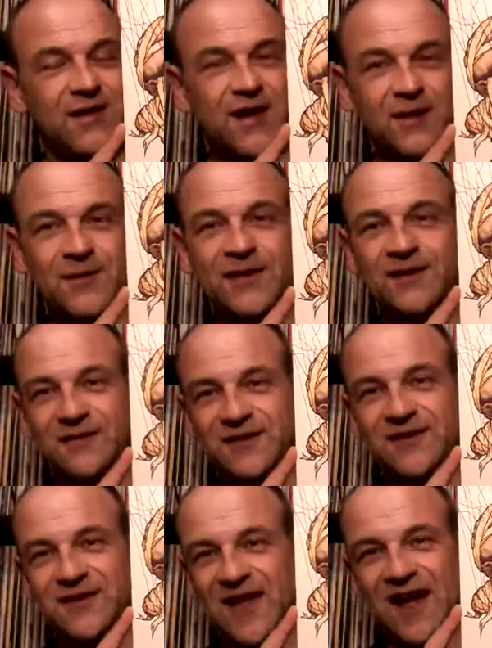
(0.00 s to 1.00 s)
I mean,
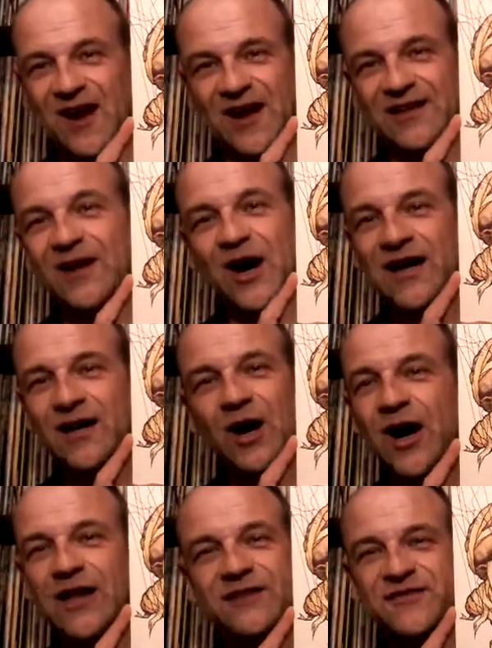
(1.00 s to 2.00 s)
yeah,
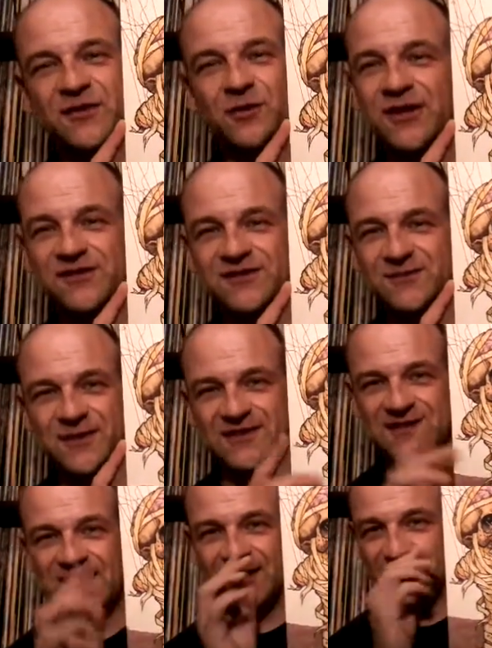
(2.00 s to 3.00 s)
I still listen to
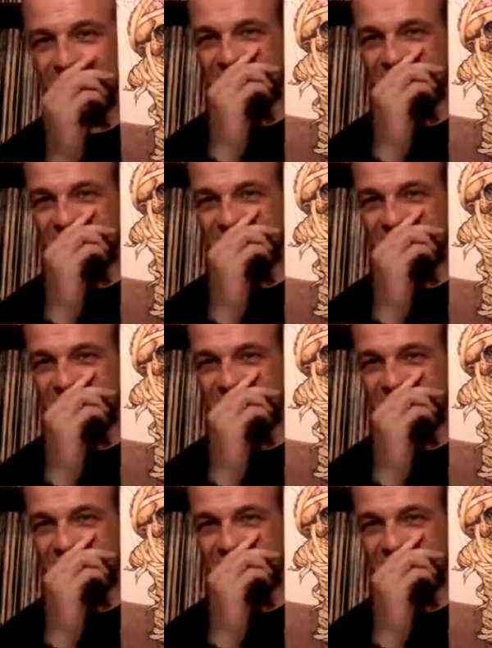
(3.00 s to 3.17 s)
Metallica,